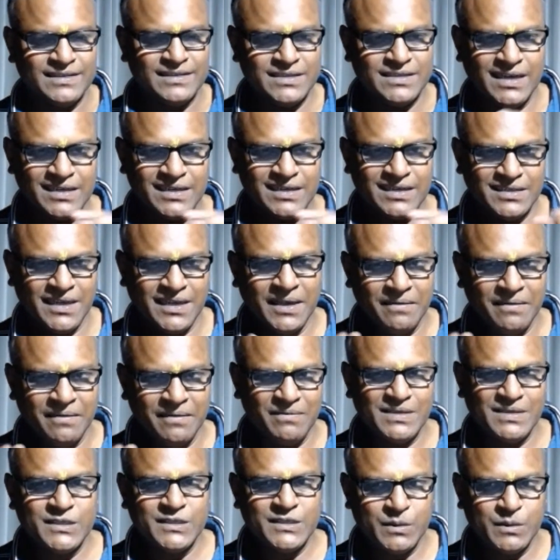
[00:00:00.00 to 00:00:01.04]
that time
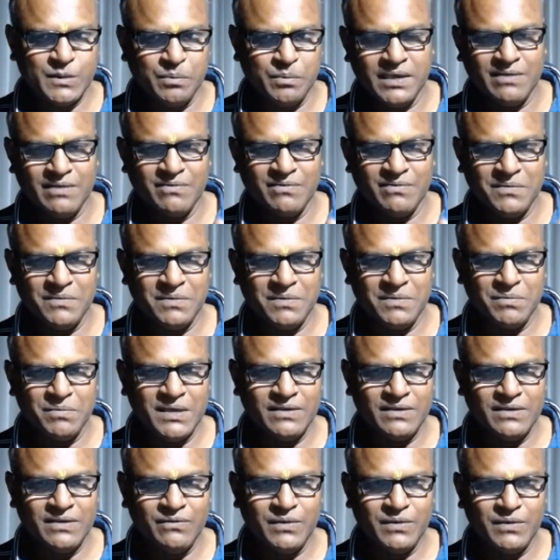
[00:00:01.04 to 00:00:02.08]
we speak,
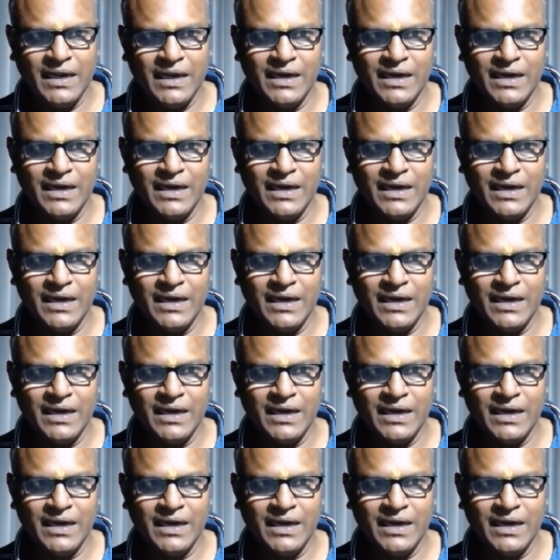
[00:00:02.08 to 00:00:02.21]
means we